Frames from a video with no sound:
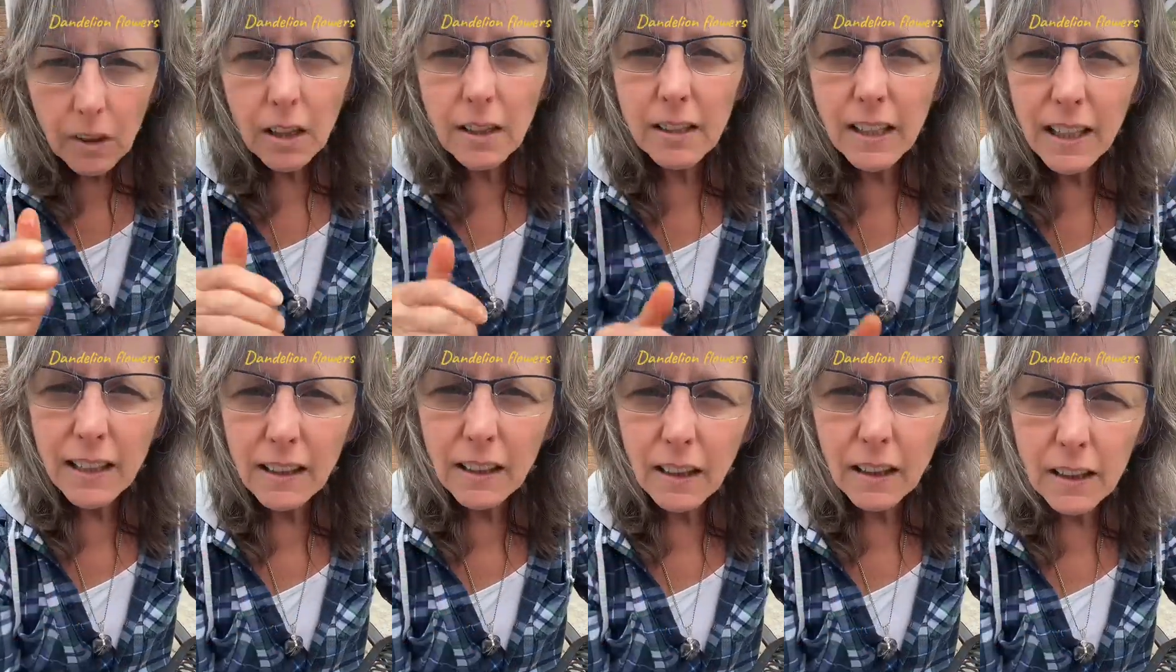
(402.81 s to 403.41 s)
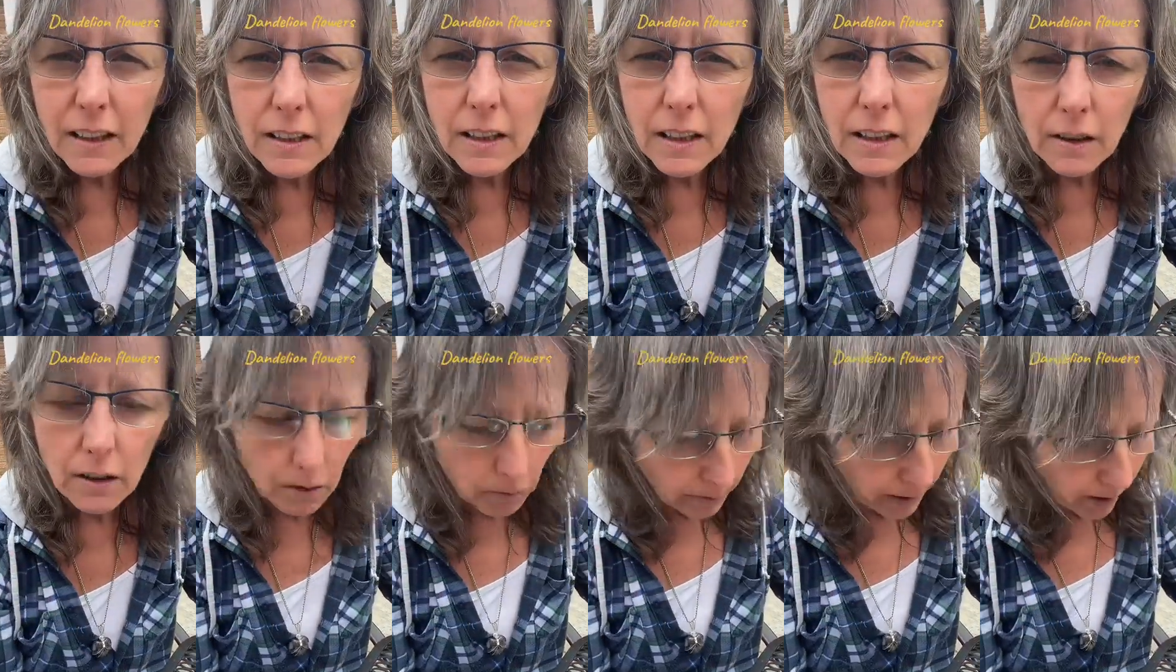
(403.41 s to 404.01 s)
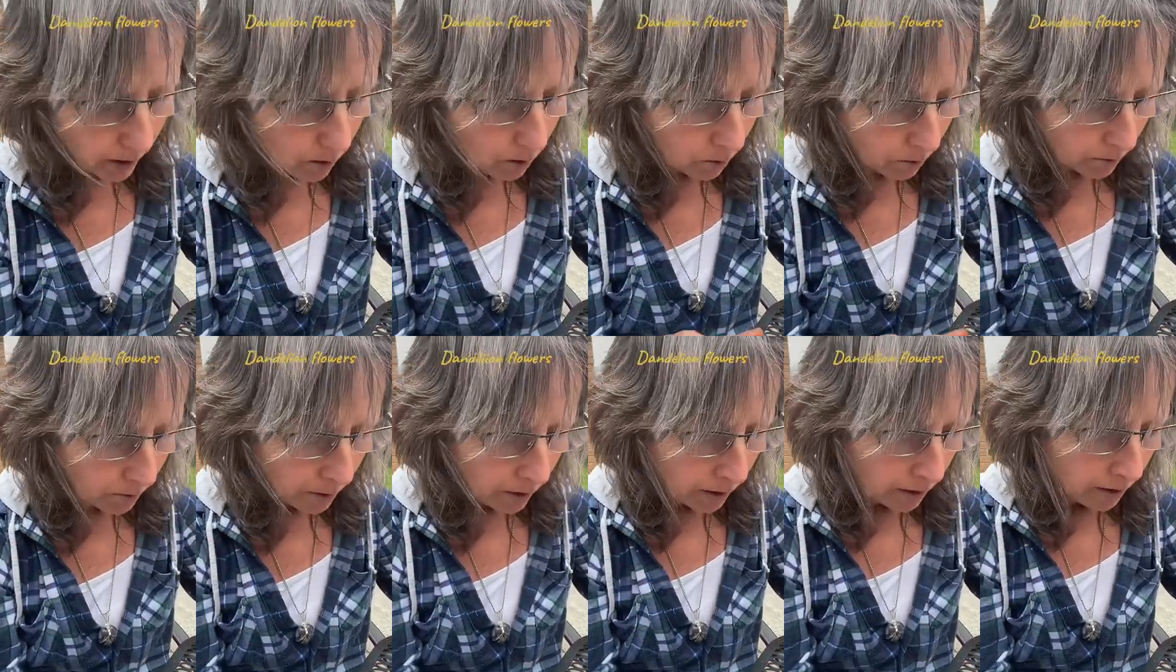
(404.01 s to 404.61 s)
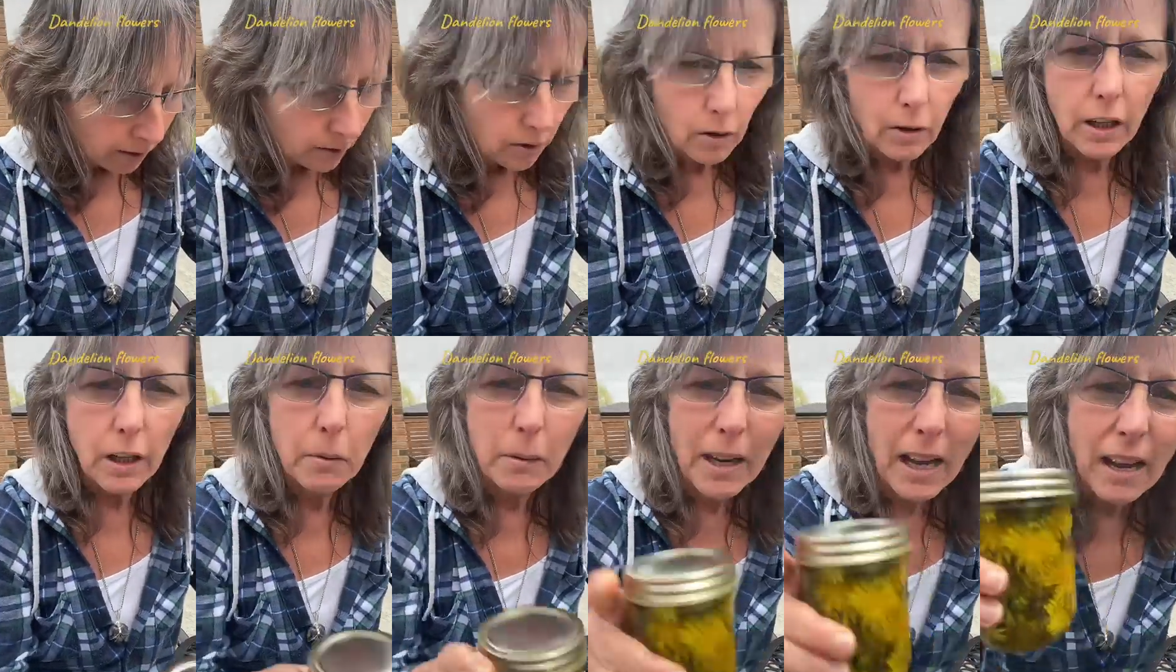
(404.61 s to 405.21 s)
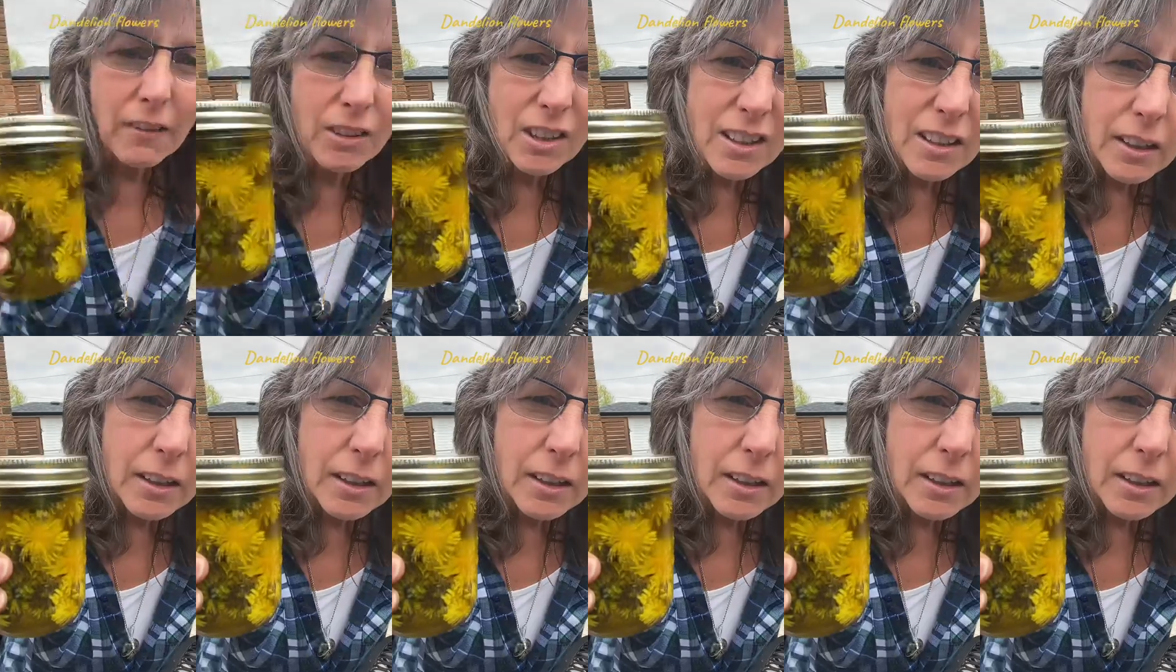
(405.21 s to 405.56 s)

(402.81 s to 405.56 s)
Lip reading: dandelion tea is the way to go. So here we have it,